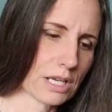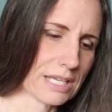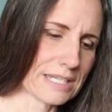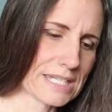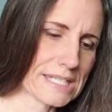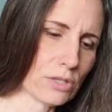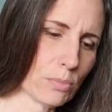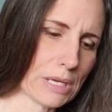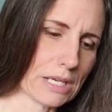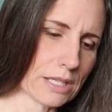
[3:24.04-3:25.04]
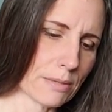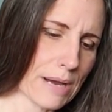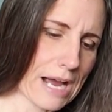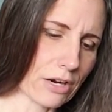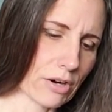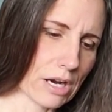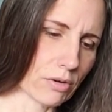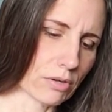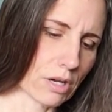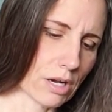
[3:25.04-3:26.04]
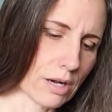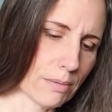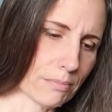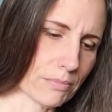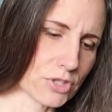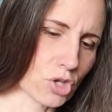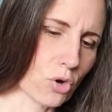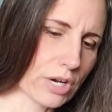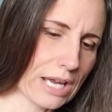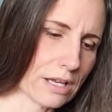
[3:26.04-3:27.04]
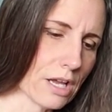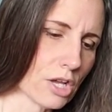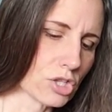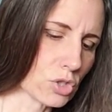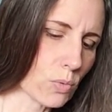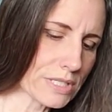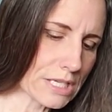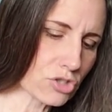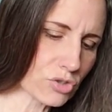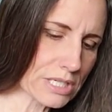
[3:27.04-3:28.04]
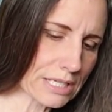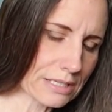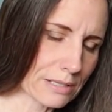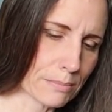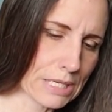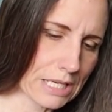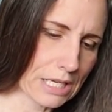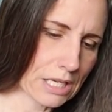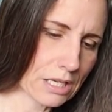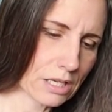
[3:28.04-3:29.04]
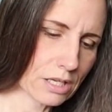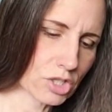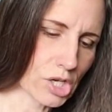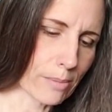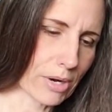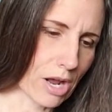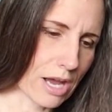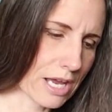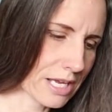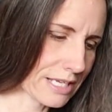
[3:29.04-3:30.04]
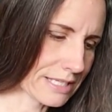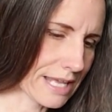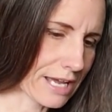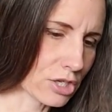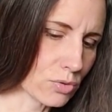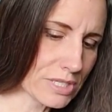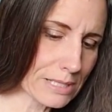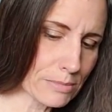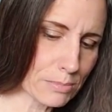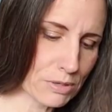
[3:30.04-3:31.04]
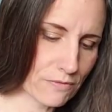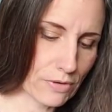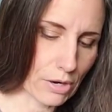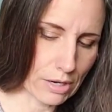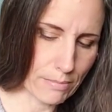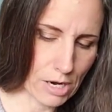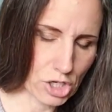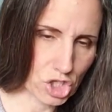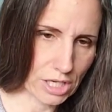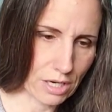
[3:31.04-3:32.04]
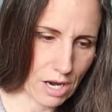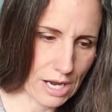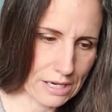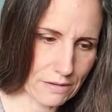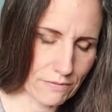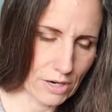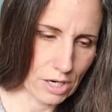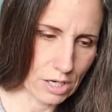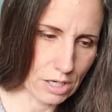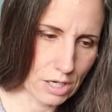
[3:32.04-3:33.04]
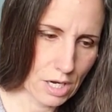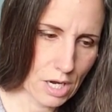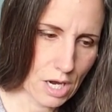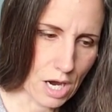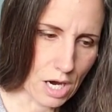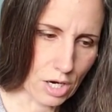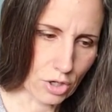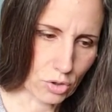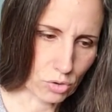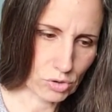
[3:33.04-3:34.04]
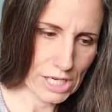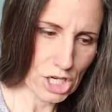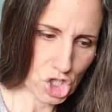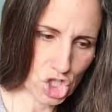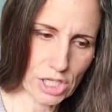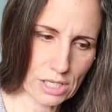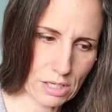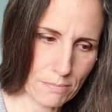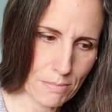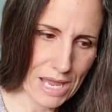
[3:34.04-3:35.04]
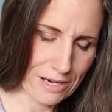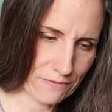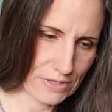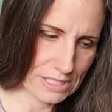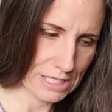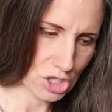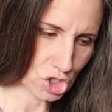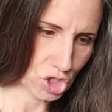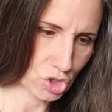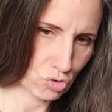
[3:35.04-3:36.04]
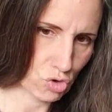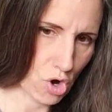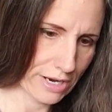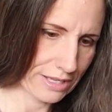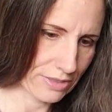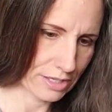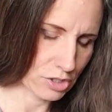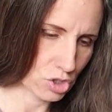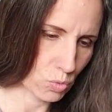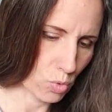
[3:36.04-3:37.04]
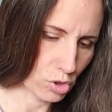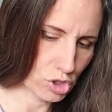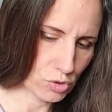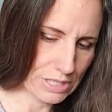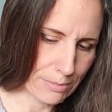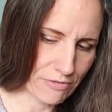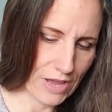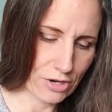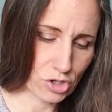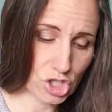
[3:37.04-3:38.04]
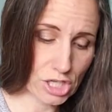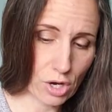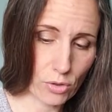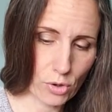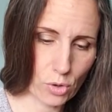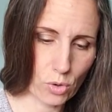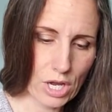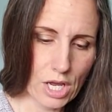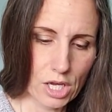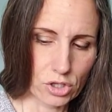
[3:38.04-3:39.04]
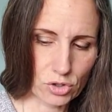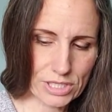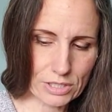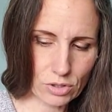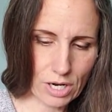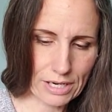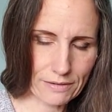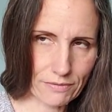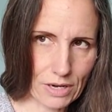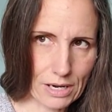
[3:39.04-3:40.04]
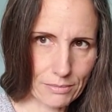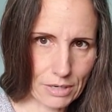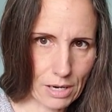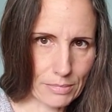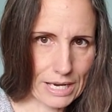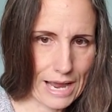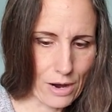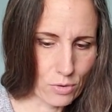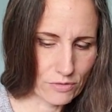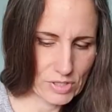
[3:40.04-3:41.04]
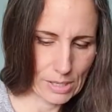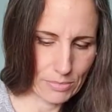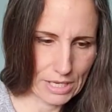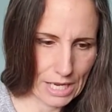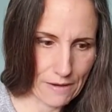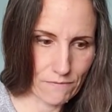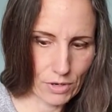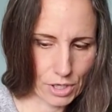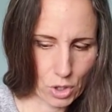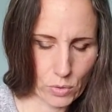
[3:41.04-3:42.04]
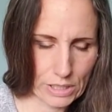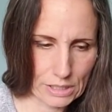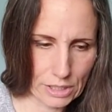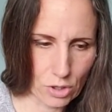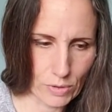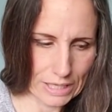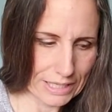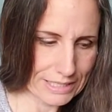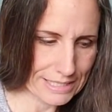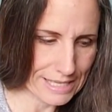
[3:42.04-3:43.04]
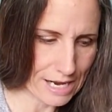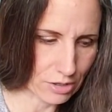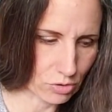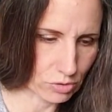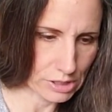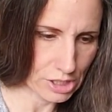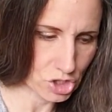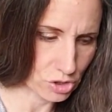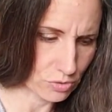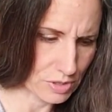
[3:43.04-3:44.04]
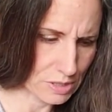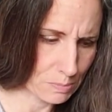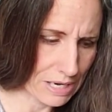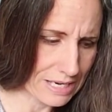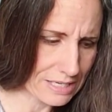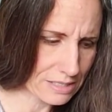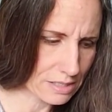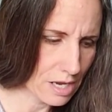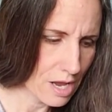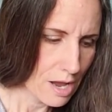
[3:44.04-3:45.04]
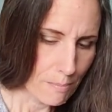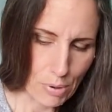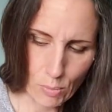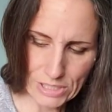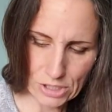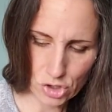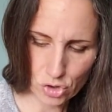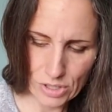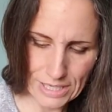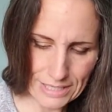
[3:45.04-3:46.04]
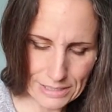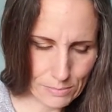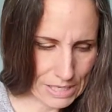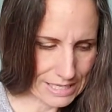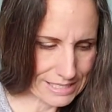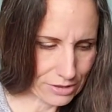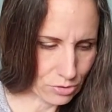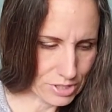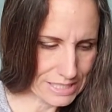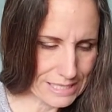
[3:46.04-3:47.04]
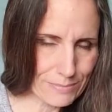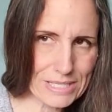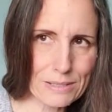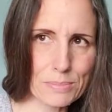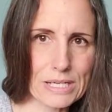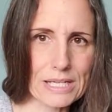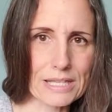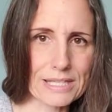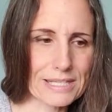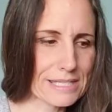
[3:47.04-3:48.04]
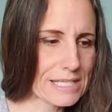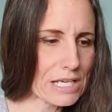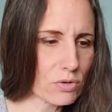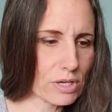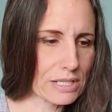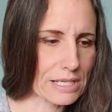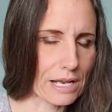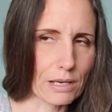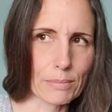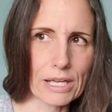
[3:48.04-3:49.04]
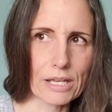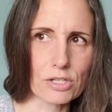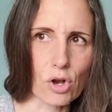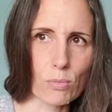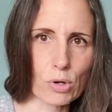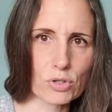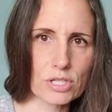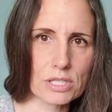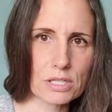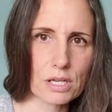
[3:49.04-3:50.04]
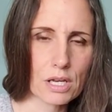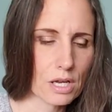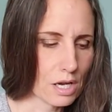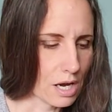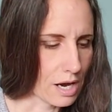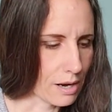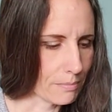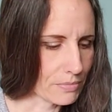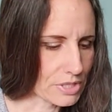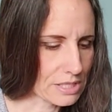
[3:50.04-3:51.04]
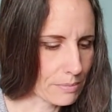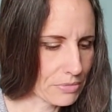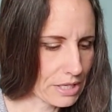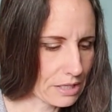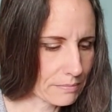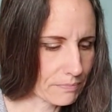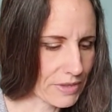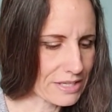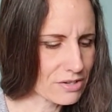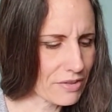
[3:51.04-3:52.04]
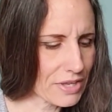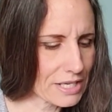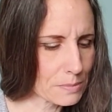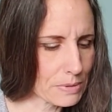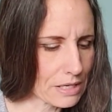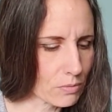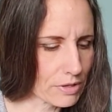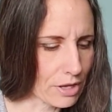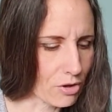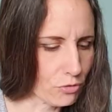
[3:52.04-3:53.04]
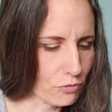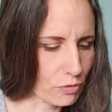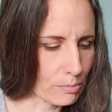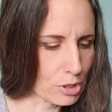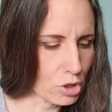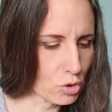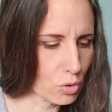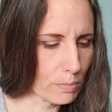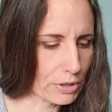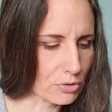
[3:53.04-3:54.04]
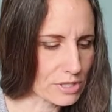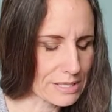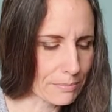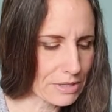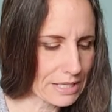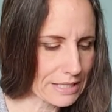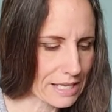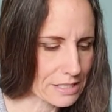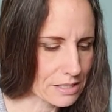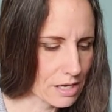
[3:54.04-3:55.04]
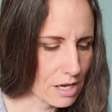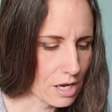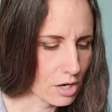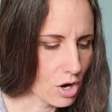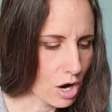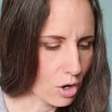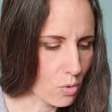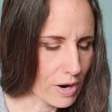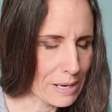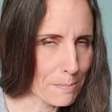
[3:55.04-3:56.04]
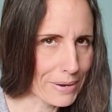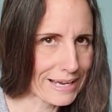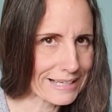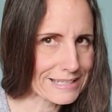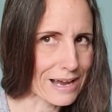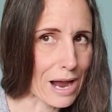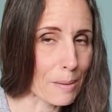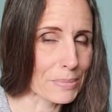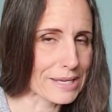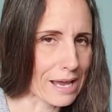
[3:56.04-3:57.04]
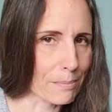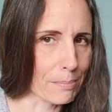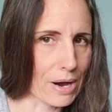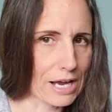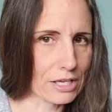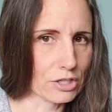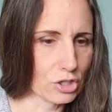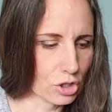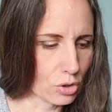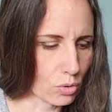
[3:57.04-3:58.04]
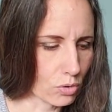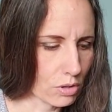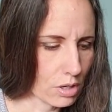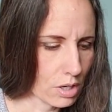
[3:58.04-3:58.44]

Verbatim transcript: concealment in the background. Um, so, okay. So, what's interesting to me, Gemini, is that you seem to be very much in kind of a uh, creation, manifestation, drawing things towards you type of energy, although you're still kind of um, coming out of something and very quickly going into that creational space. But what's intriguing to me is that there seems to be this secrets element is almost um, something, it's not that it's being withheld from you, but there's something that's not quite picked up yet by you